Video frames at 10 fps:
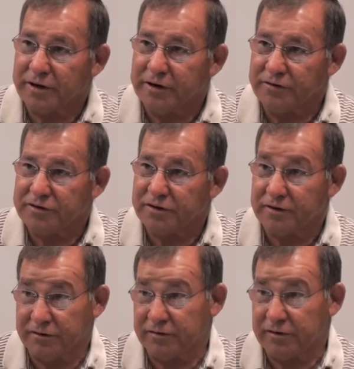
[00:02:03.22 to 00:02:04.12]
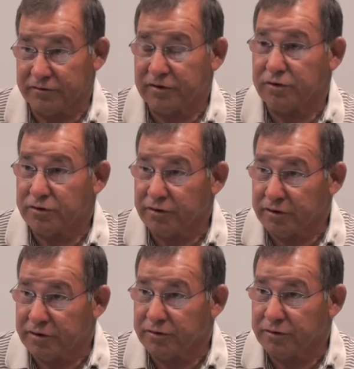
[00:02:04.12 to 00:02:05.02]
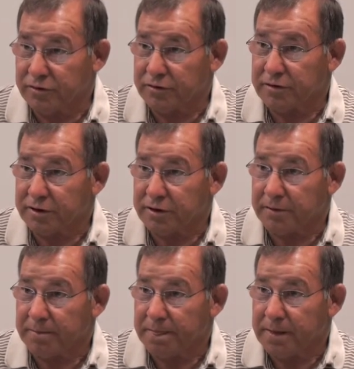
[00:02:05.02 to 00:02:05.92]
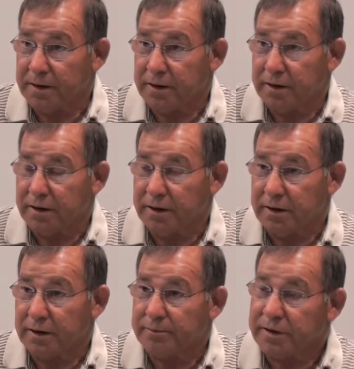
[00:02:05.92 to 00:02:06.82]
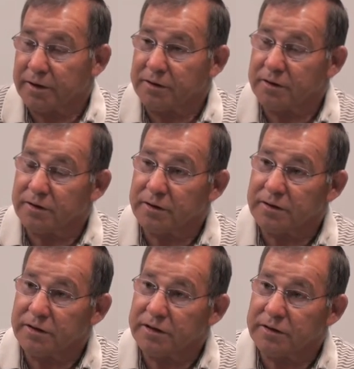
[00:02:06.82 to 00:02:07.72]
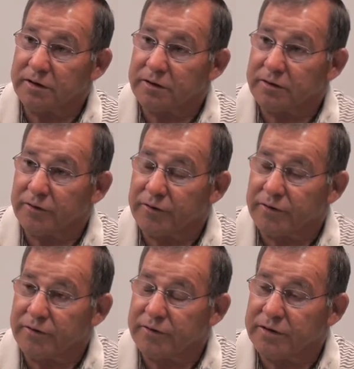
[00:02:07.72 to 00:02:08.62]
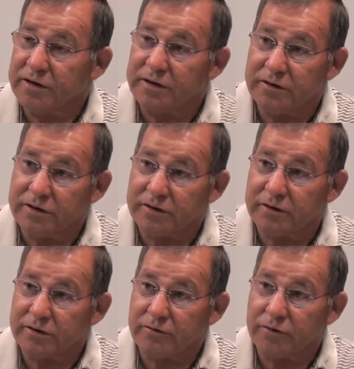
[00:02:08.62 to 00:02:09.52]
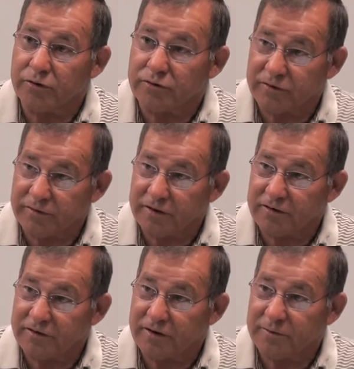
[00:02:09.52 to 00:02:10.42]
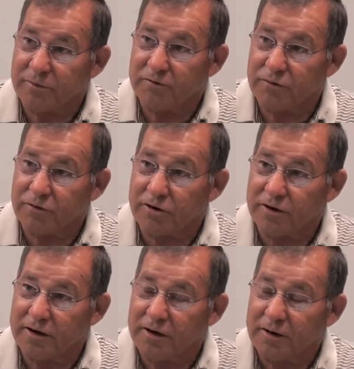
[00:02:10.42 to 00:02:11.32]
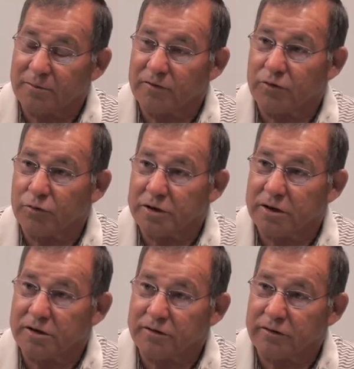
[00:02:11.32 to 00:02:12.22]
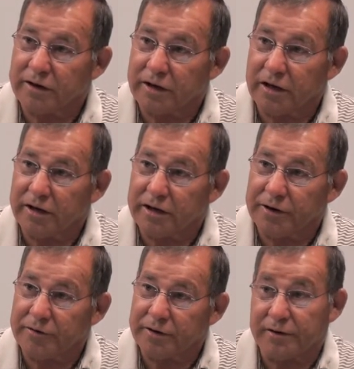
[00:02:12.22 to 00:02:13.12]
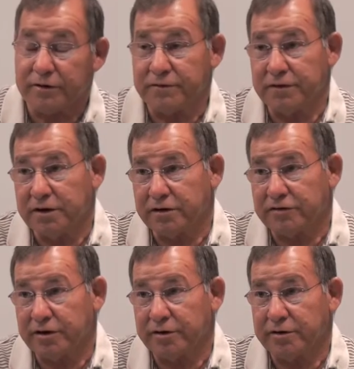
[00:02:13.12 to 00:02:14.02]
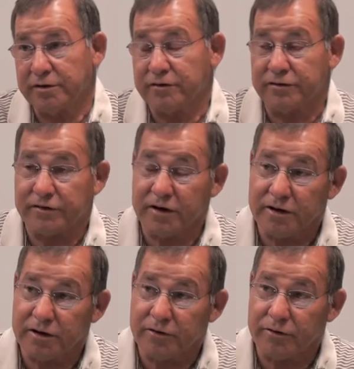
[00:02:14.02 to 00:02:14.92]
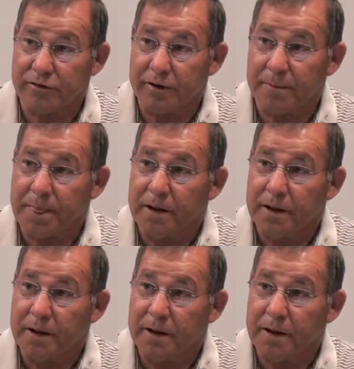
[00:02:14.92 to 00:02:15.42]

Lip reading: energy is a good thing. But I think that they need to get the roads fixed before we get it to the LA area, the Phoenix area, the San Diego area,